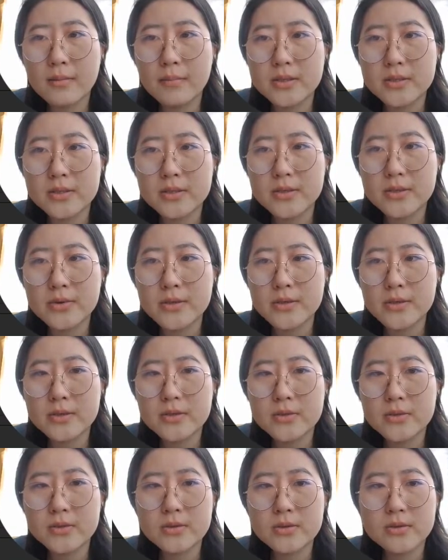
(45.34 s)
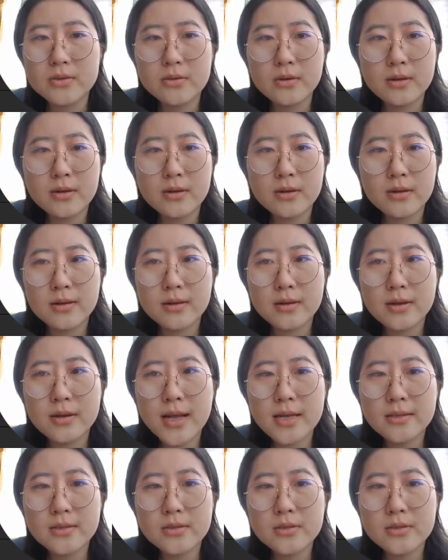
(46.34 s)
materials.
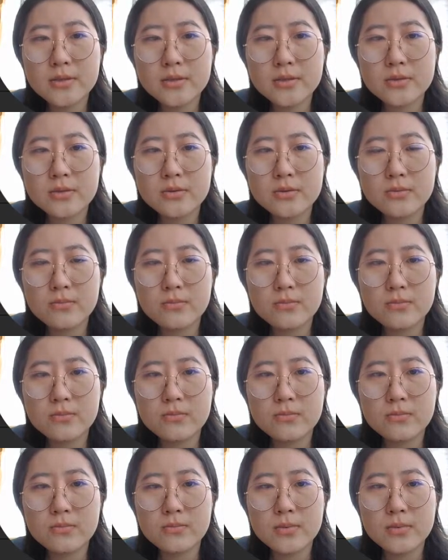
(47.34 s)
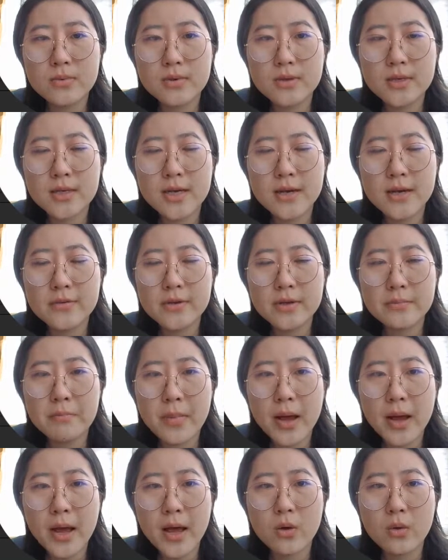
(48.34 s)
Let's left
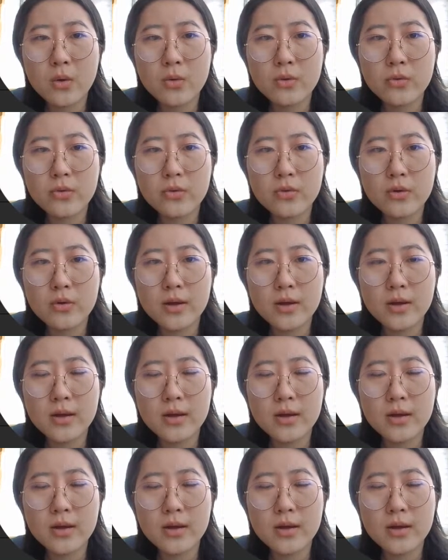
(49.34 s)
mouth